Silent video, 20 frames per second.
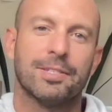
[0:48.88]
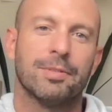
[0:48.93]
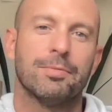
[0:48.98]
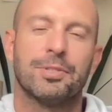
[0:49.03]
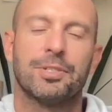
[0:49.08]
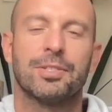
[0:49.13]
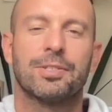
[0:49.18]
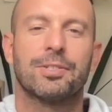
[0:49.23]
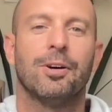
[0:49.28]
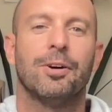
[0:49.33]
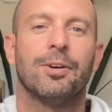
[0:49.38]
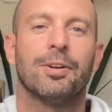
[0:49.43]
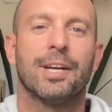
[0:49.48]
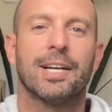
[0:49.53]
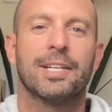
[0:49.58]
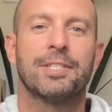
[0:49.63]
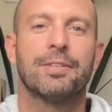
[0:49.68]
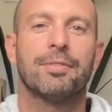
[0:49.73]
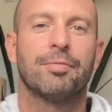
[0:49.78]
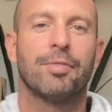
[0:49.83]
It was just called
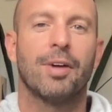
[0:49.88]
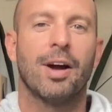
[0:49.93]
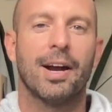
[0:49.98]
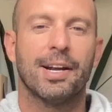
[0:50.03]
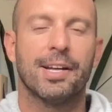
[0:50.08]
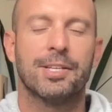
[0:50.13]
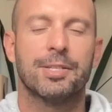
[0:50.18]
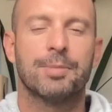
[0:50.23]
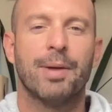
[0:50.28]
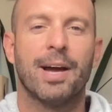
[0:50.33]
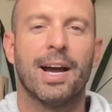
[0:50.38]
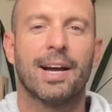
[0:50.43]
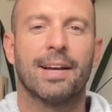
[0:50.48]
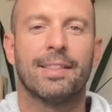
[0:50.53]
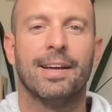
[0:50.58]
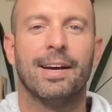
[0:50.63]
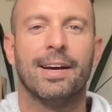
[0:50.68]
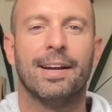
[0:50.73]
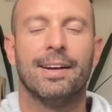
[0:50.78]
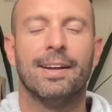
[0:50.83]
Exit Fridays back
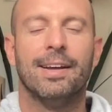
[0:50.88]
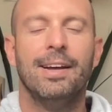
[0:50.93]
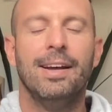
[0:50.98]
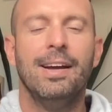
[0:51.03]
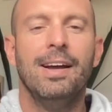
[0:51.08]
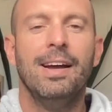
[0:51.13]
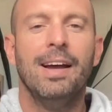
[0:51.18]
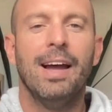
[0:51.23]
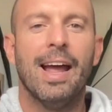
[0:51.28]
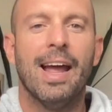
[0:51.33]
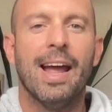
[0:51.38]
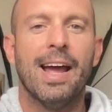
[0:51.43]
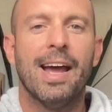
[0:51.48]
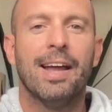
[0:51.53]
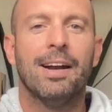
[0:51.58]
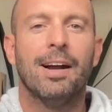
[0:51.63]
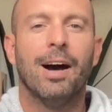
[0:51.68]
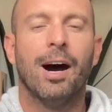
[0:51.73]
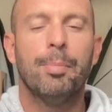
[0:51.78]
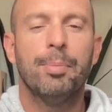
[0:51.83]
then.
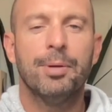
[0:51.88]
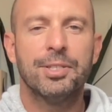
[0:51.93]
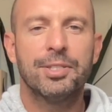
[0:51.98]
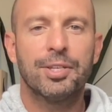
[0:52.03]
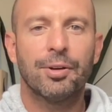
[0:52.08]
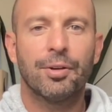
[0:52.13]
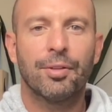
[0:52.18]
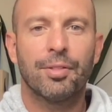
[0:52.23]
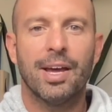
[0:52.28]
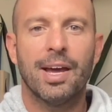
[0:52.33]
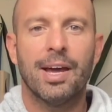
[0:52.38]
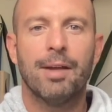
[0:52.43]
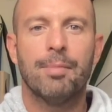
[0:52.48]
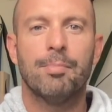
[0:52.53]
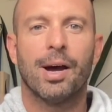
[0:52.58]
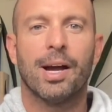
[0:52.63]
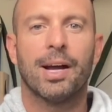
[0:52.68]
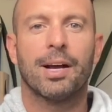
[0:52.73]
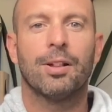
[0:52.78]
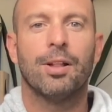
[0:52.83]
And up until then,
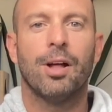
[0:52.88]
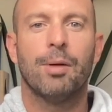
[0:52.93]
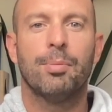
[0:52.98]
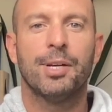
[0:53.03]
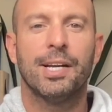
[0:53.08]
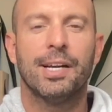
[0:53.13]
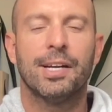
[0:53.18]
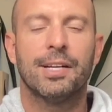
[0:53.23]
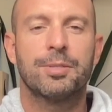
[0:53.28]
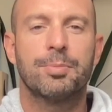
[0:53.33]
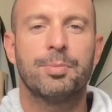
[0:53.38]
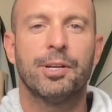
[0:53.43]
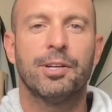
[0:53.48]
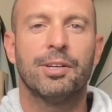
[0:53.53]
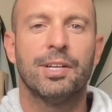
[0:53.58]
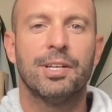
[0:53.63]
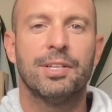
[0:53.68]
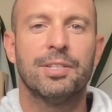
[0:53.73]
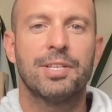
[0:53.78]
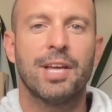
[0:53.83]
my clubbing
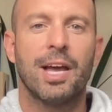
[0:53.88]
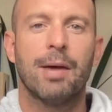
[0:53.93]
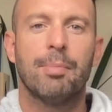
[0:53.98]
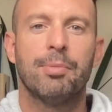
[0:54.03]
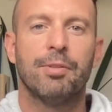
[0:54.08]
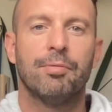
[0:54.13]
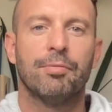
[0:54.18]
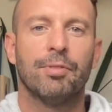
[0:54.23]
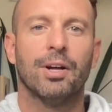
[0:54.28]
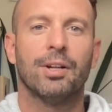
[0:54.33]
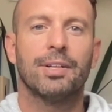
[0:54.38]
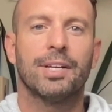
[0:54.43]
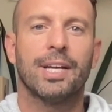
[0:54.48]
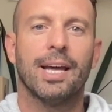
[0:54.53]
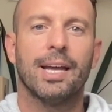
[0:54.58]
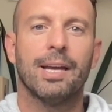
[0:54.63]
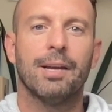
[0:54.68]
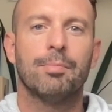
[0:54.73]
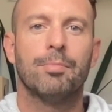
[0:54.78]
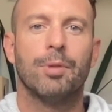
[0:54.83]
experience had been
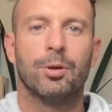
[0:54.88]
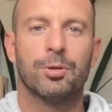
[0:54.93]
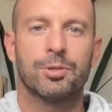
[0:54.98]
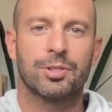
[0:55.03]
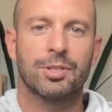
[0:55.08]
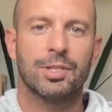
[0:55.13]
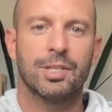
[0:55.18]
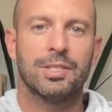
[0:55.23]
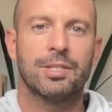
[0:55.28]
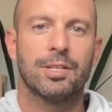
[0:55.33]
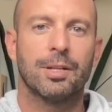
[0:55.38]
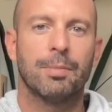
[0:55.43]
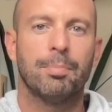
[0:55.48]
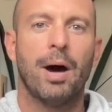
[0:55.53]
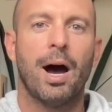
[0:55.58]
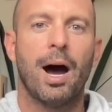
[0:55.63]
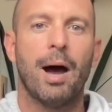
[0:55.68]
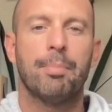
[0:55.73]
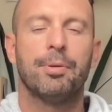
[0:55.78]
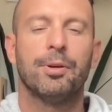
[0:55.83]
relegated mostly to the
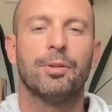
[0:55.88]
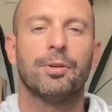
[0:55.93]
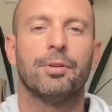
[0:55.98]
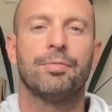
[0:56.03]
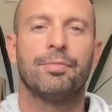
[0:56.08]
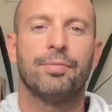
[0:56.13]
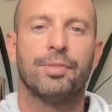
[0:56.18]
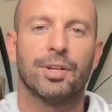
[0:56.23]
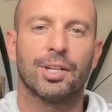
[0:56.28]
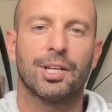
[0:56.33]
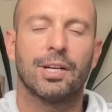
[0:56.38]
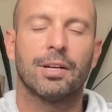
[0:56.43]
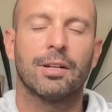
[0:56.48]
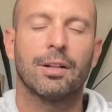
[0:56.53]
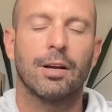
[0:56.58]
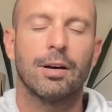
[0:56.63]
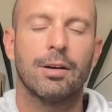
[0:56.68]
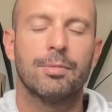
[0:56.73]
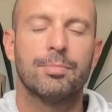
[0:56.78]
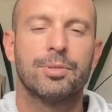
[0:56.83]
popular Philly
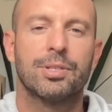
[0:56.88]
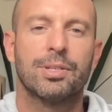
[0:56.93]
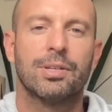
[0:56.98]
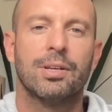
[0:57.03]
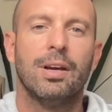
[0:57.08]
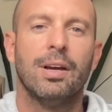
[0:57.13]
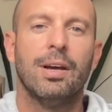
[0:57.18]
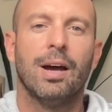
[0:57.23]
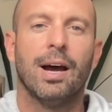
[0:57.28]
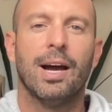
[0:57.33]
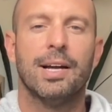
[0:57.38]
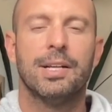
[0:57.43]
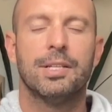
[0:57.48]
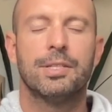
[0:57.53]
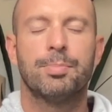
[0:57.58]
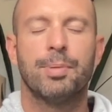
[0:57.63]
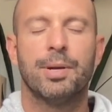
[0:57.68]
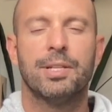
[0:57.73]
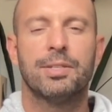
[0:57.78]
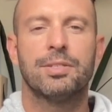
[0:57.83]
clubs. I had
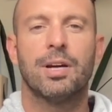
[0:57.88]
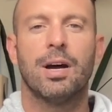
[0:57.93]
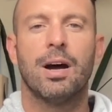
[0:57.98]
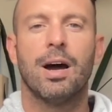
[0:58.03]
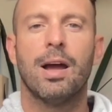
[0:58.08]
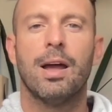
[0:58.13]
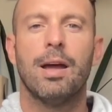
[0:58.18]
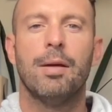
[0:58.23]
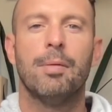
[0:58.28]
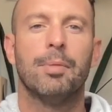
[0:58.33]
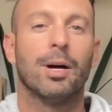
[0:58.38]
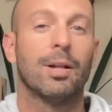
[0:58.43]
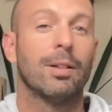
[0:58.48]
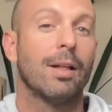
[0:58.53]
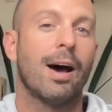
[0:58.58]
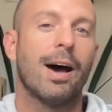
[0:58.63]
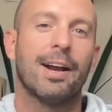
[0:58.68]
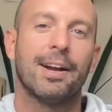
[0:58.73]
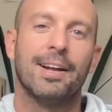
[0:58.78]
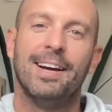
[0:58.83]
spent time a
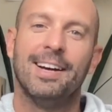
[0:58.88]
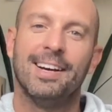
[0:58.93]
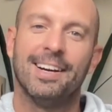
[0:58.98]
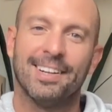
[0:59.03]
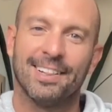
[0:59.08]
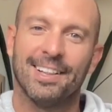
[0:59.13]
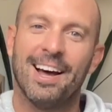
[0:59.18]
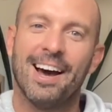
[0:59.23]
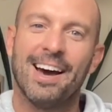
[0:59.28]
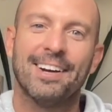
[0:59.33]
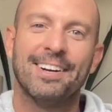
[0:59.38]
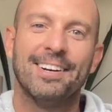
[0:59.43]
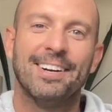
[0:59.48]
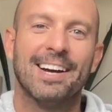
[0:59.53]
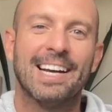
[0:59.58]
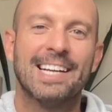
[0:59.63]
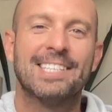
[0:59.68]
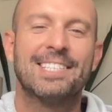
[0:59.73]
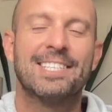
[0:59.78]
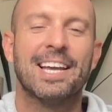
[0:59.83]
lot of
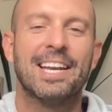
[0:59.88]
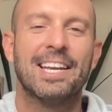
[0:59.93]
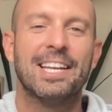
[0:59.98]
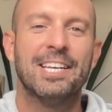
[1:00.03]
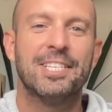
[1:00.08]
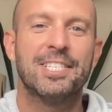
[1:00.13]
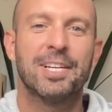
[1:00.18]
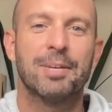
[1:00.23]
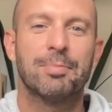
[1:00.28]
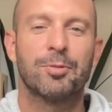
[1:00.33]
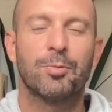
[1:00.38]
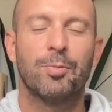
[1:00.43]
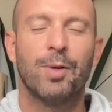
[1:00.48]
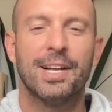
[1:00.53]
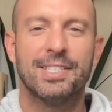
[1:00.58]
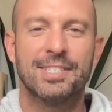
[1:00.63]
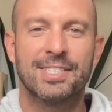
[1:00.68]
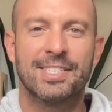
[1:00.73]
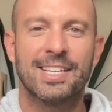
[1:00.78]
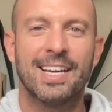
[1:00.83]
nights at Egypt
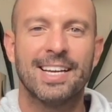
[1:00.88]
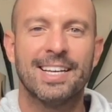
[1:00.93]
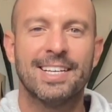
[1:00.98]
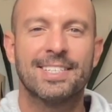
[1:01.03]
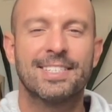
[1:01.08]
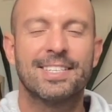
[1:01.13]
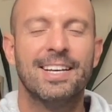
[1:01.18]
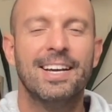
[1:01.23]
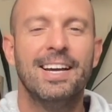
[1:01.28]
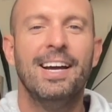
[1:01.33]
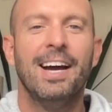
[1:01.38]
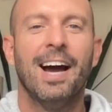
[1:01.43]
Wednesdays.